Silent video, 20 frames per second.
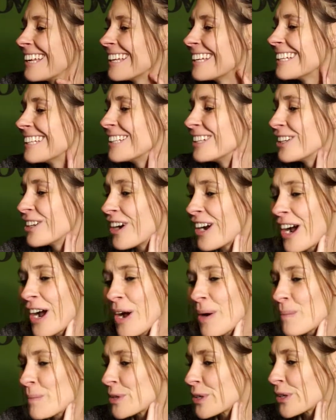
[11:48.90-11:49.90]

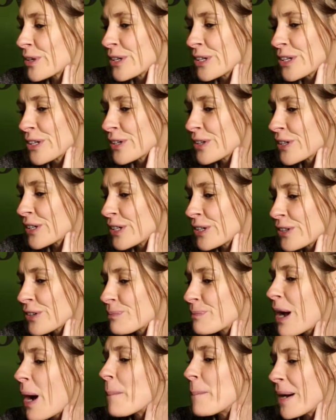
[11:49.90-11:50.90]
your
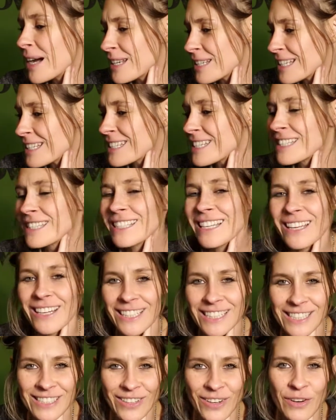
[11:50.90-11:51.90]
abundance is going to
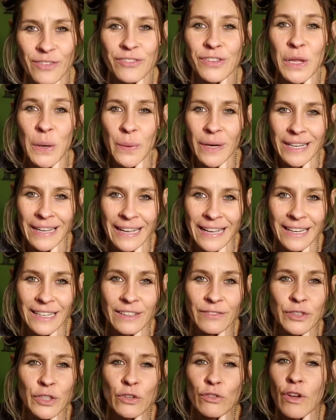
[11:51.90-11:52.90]
start flowing in.
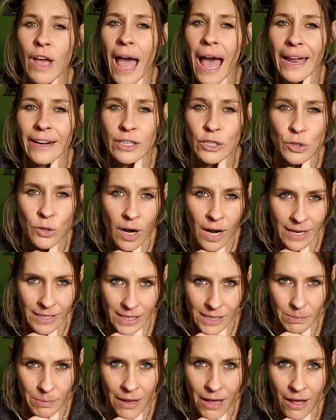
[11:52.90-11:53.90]
If you've had a dry
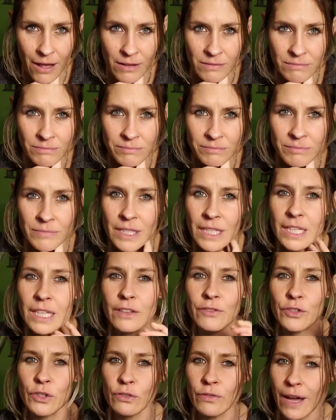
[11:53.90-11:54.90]
spell,
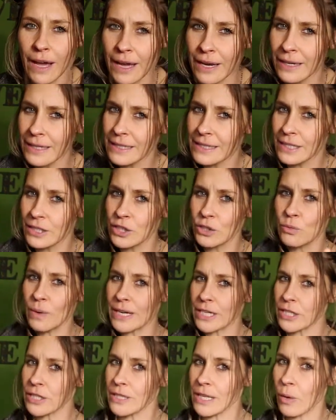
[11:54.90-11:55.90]
if you've had a
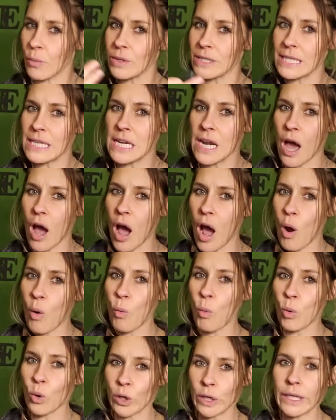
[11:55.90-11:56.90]
situation that was not
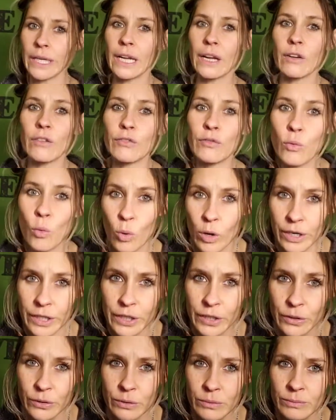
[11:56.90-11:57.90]
working for
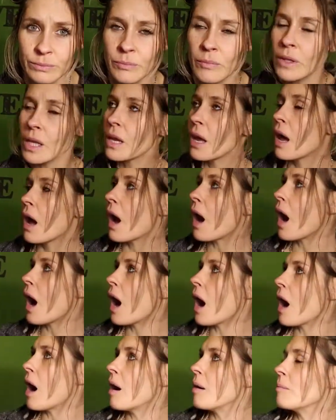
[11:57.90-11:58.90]
you,
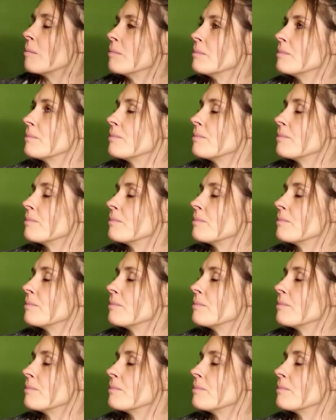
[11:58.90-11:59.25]
someone's